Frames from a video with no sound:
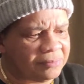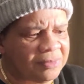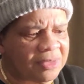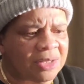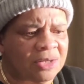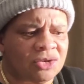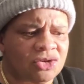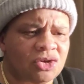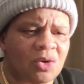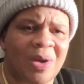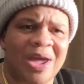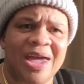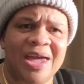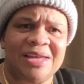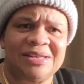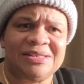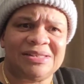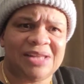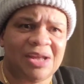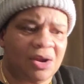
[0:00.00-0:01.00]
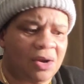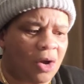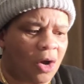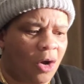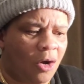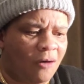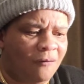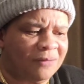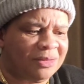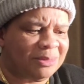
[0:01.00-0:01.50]
So as they're
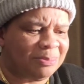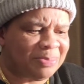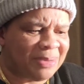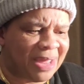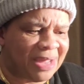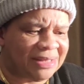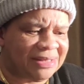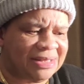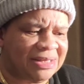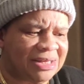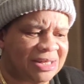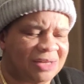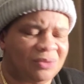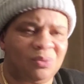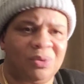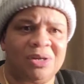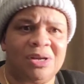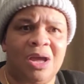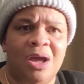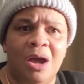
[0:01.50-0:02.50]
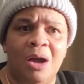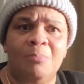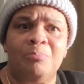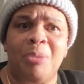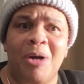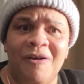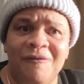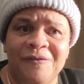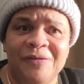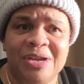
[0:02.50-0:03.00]
over the black kid with
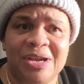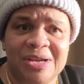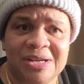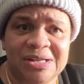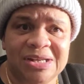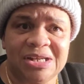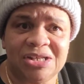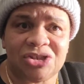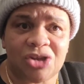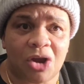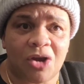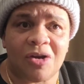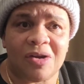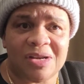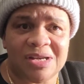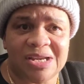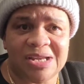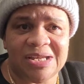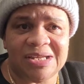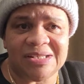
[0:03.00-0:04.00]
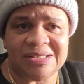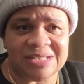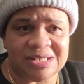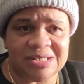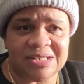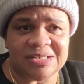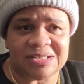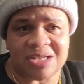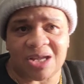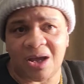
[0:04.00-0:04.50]
both of their knees, her knee is in
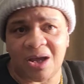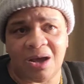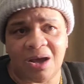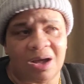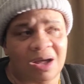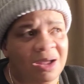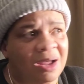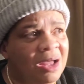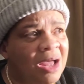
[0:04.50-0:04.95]
his uh